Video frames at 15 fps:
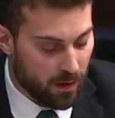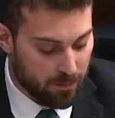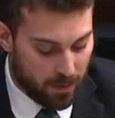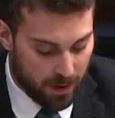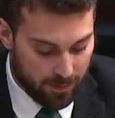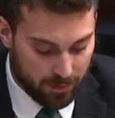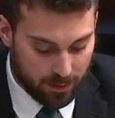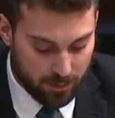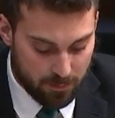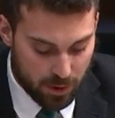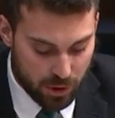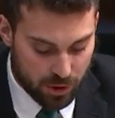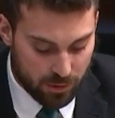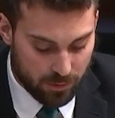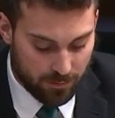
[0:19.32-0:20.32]
by the
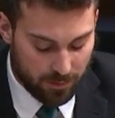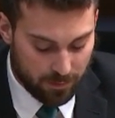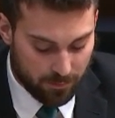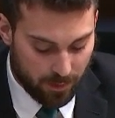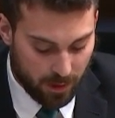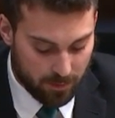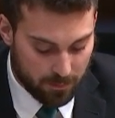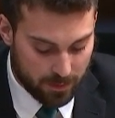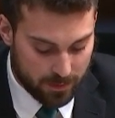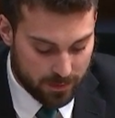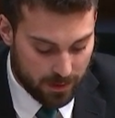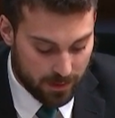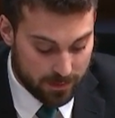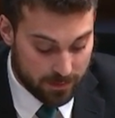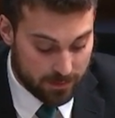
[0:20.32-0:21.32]
Commissioner of the Environment
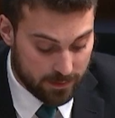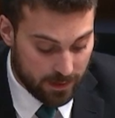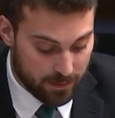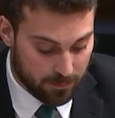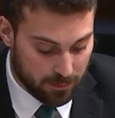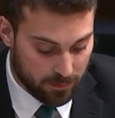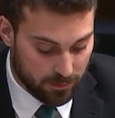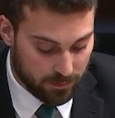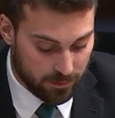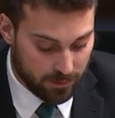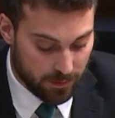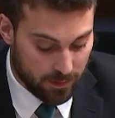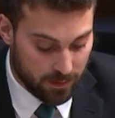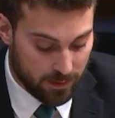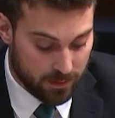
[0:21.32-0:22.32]
and Sustainable
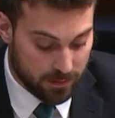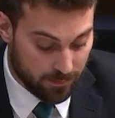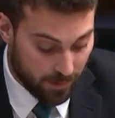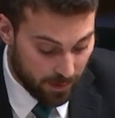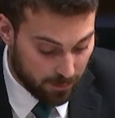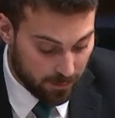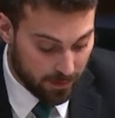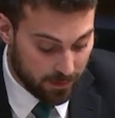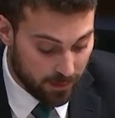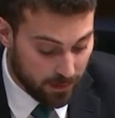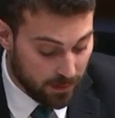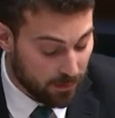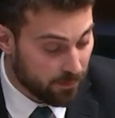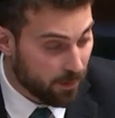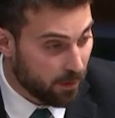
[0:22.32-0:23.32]
Development
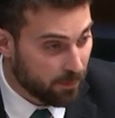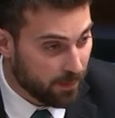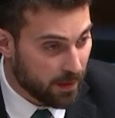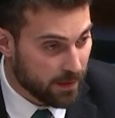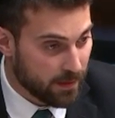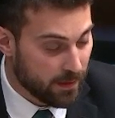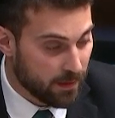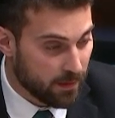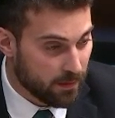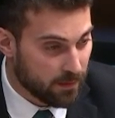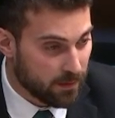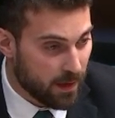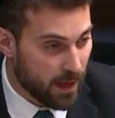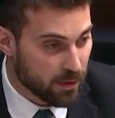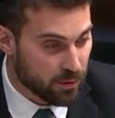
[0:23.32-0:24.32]
found that
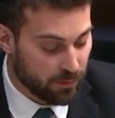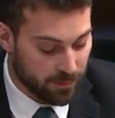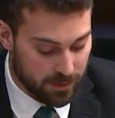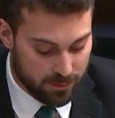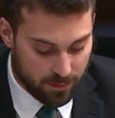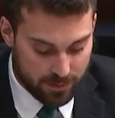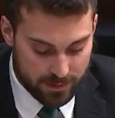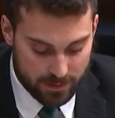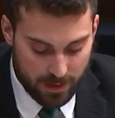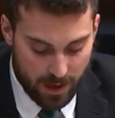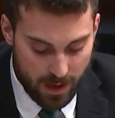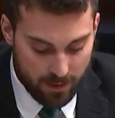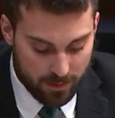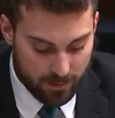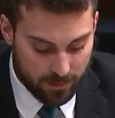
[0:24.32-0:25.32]
Natural Resources
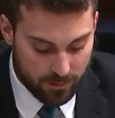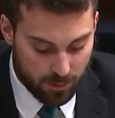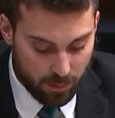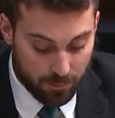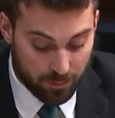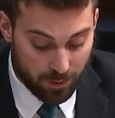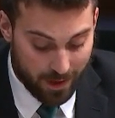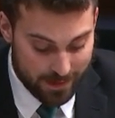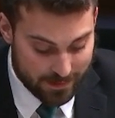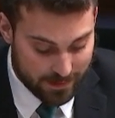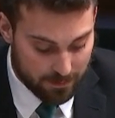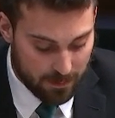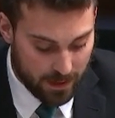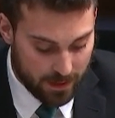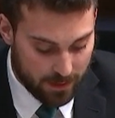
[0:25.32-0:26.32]
Canada
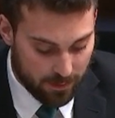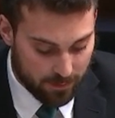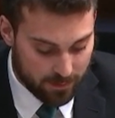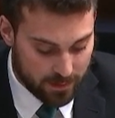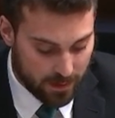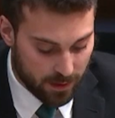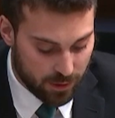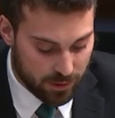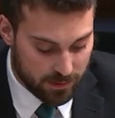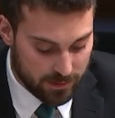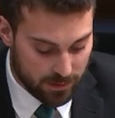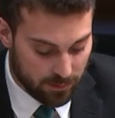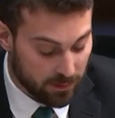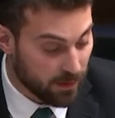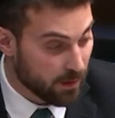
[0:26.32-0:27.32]
overestimated the reductions
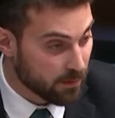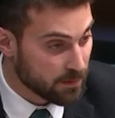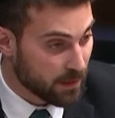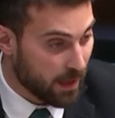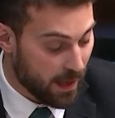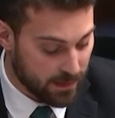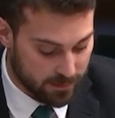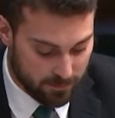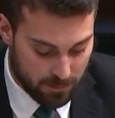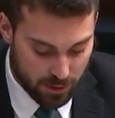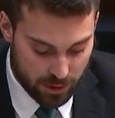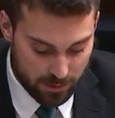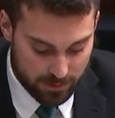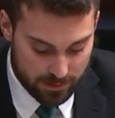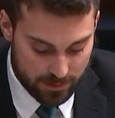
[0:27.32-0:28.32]
in greenhouse gas
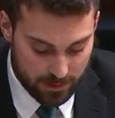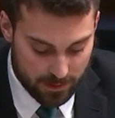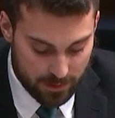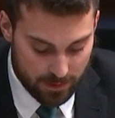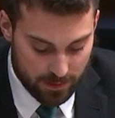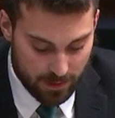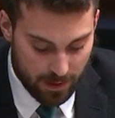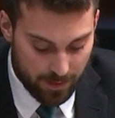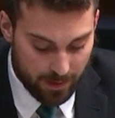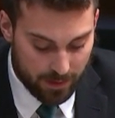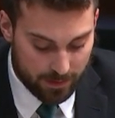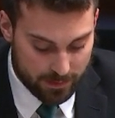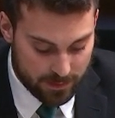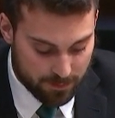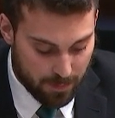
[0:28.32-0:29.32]
emissions that
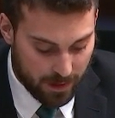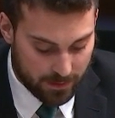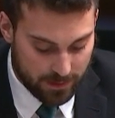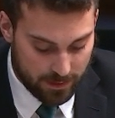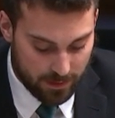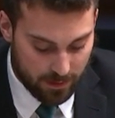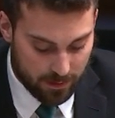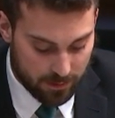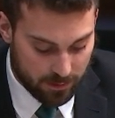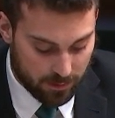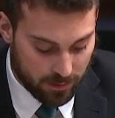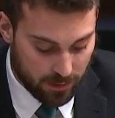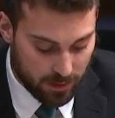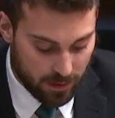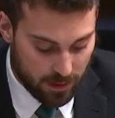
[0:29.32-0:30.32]
it expected
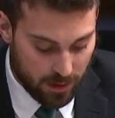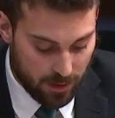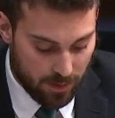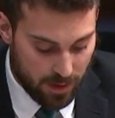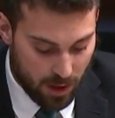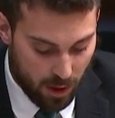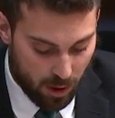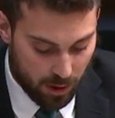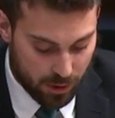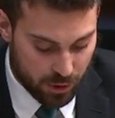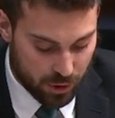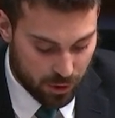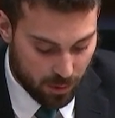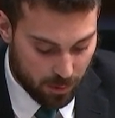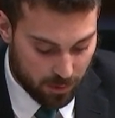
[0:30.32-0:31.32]
under the
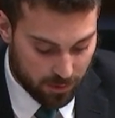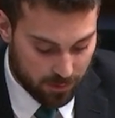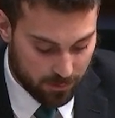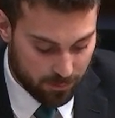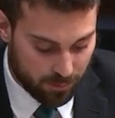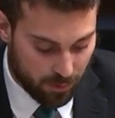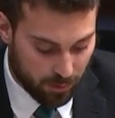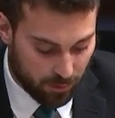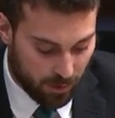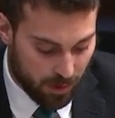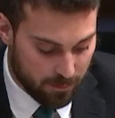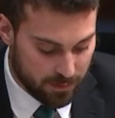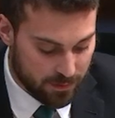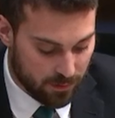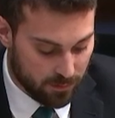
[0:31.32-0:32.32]
onshore
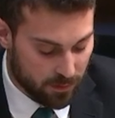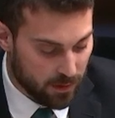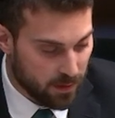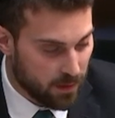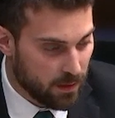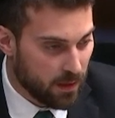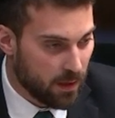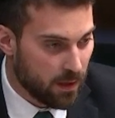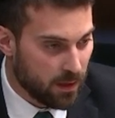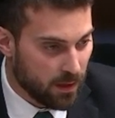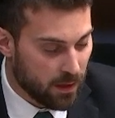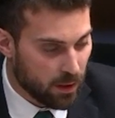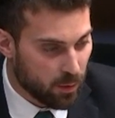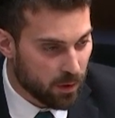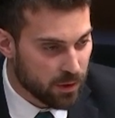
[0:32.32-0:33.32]
program. So
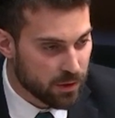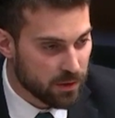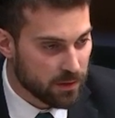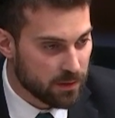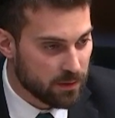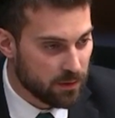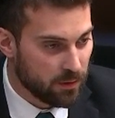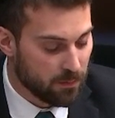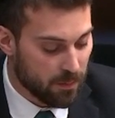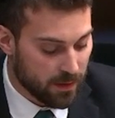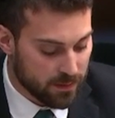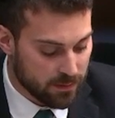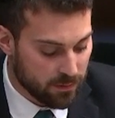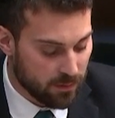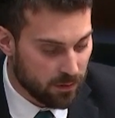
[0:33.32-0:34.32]
a question to you,
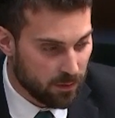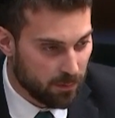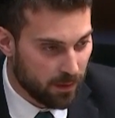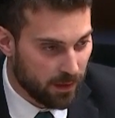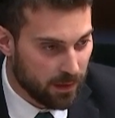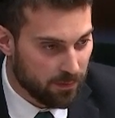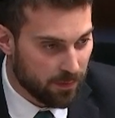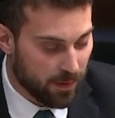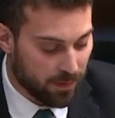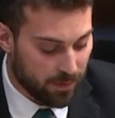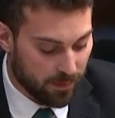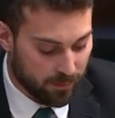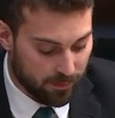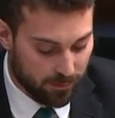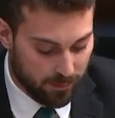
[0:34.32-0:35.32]
Minister, do you believe that
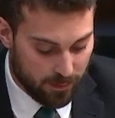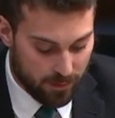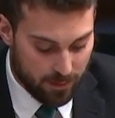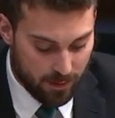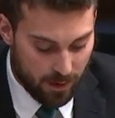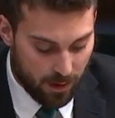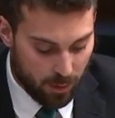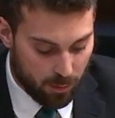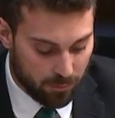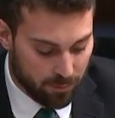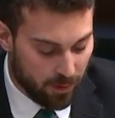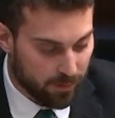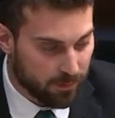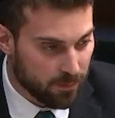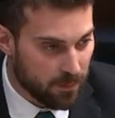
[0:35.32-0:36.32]
this
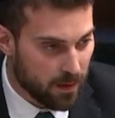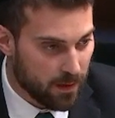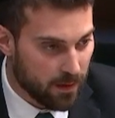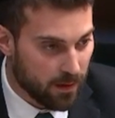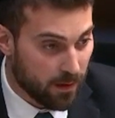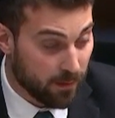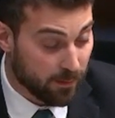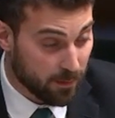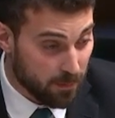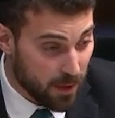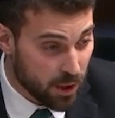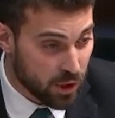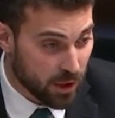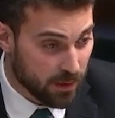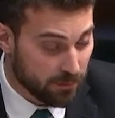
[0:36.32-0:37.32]

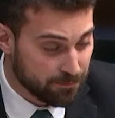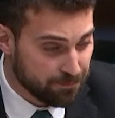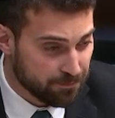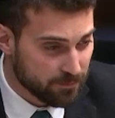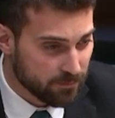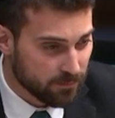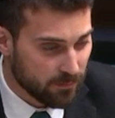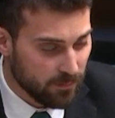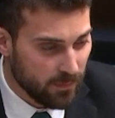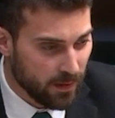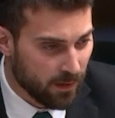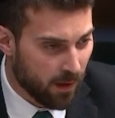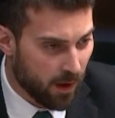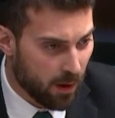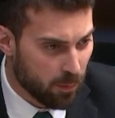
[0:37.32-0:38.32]
overestimation
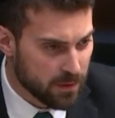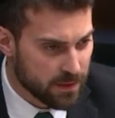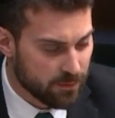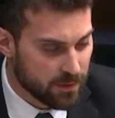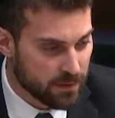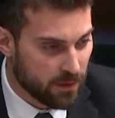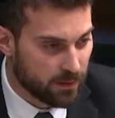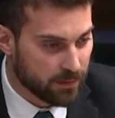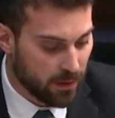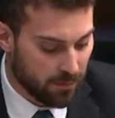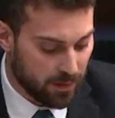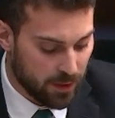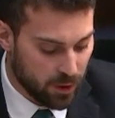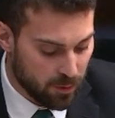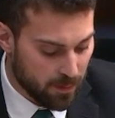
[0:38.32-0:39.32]
was a result
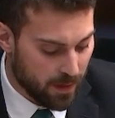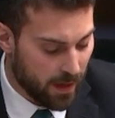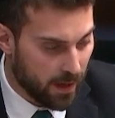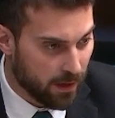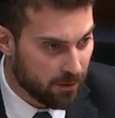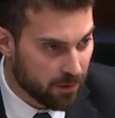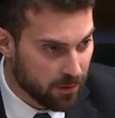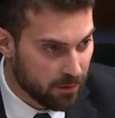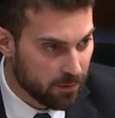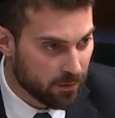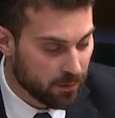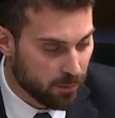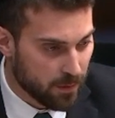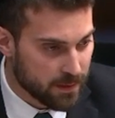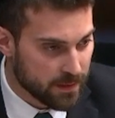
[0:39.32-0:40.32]
of human error,
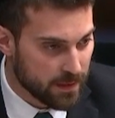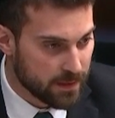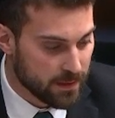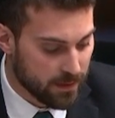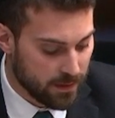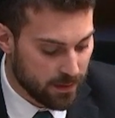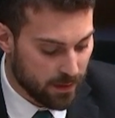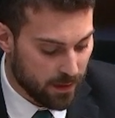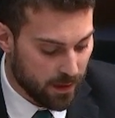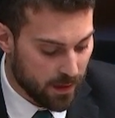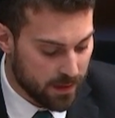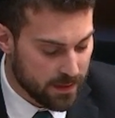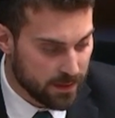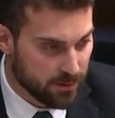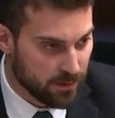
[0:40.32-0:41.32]
or was it
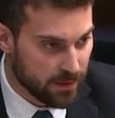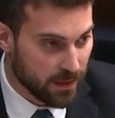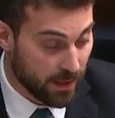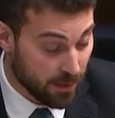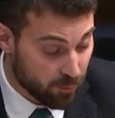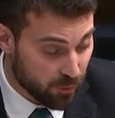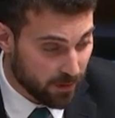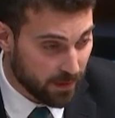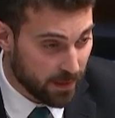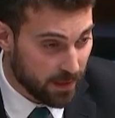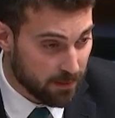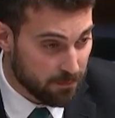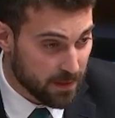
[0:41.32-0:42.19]
deliberately